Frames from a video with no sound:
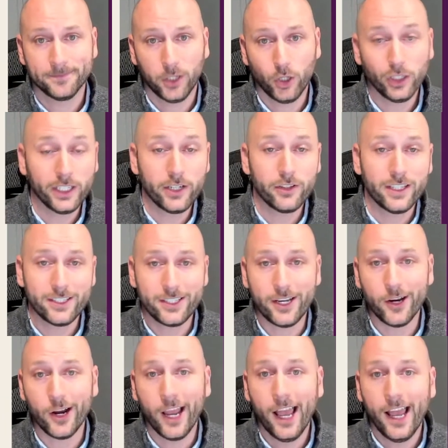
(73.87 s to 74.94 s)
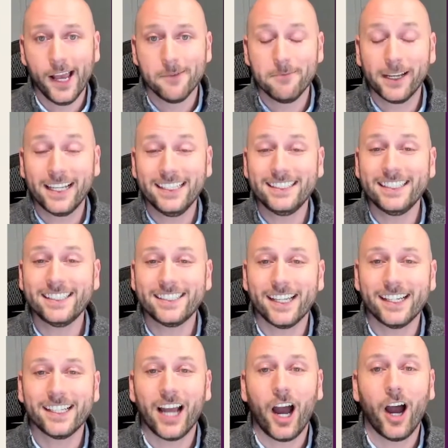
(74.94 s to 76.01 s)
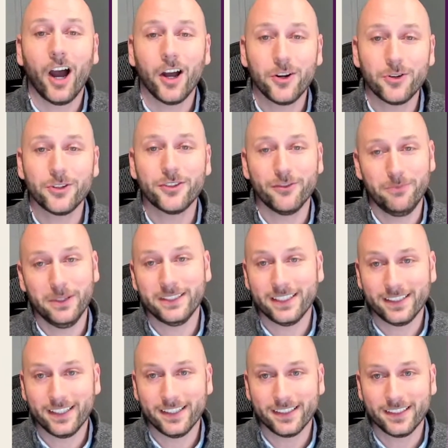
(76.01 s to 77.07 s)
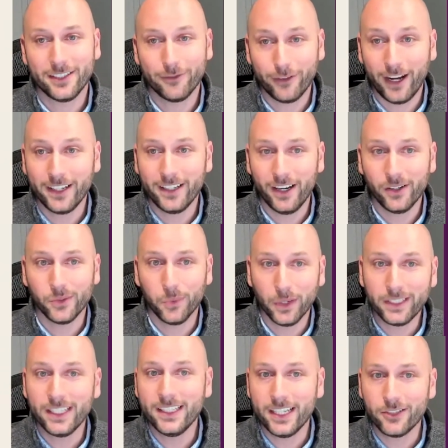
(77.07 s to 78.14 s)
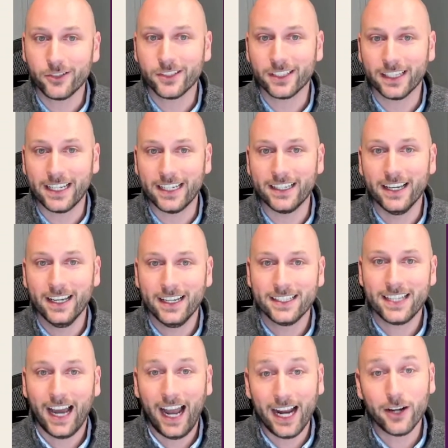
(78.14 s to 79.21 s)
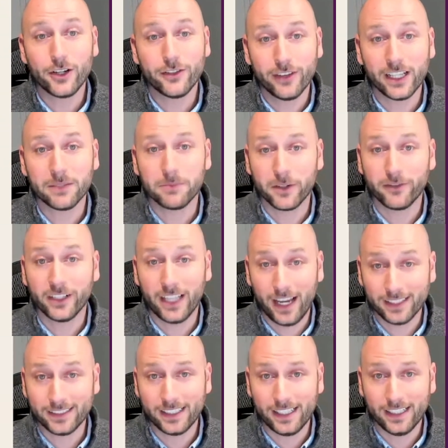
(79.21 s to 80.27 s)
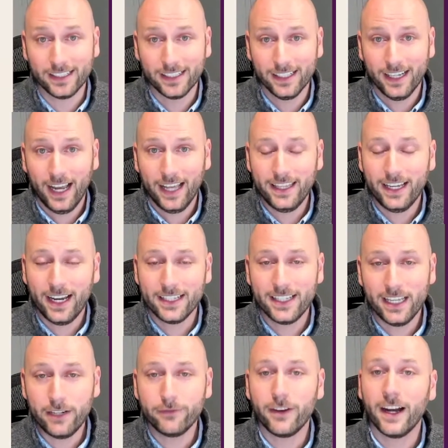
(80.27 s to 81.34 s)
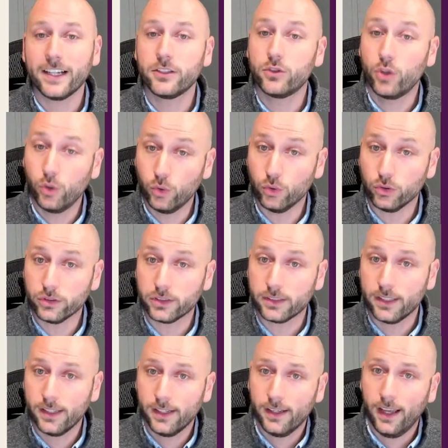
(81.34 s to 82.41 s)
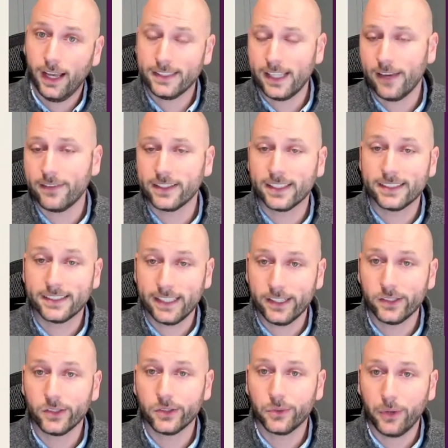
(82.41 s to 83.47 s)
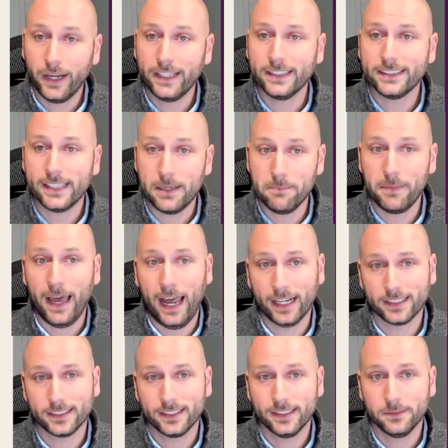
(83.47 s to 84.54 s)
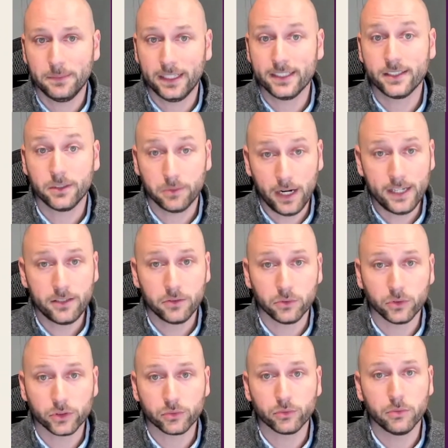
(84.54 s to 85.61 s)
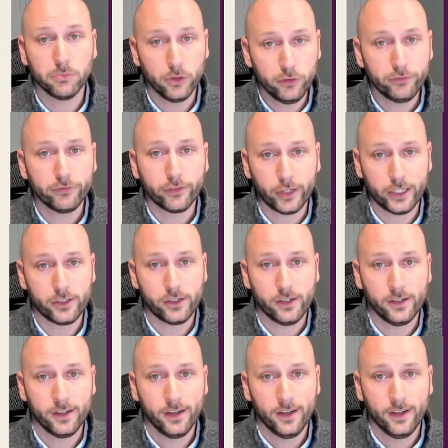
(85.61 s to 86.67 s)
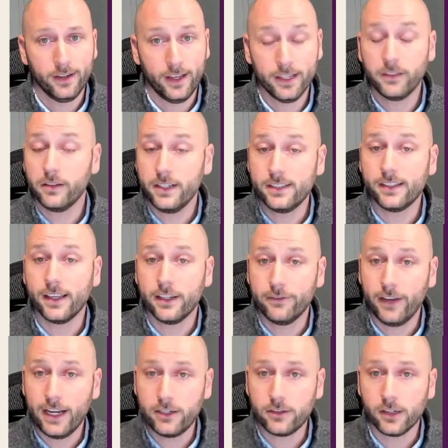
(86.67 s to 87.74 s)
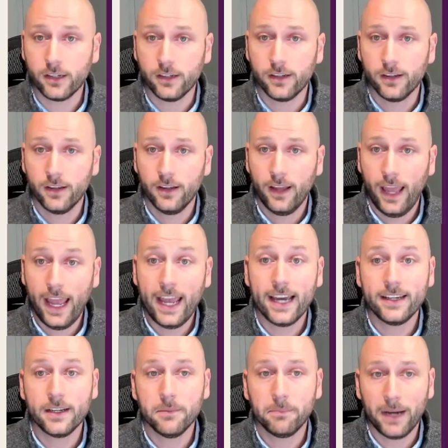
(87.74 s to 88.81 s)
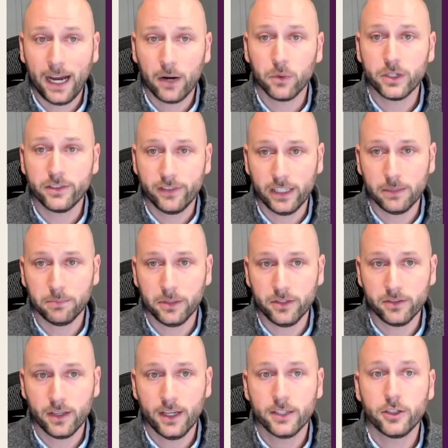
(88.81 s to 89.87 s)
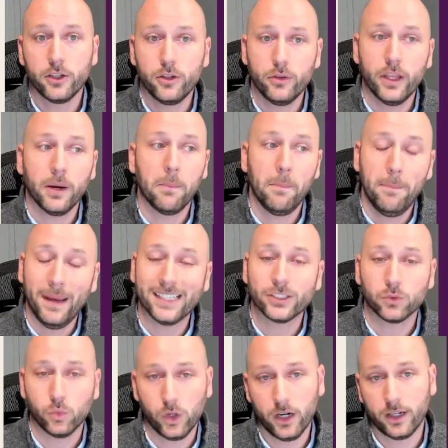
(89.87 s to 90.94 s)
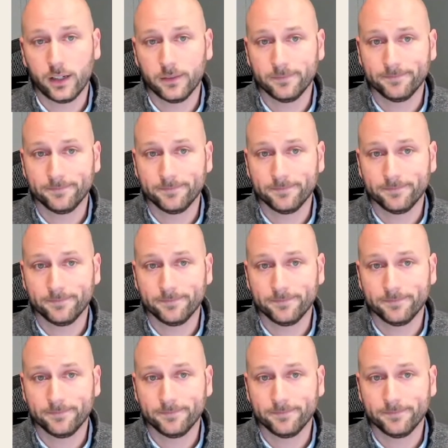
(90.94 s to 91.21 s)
Earlier this year, McKinsey studied hundreds of businesses to find out what conditions lead to higher developer velocity. And they identified tools as having the single greatest impact because the right tools remove friction, increase innovation, and empower developers to do their best work.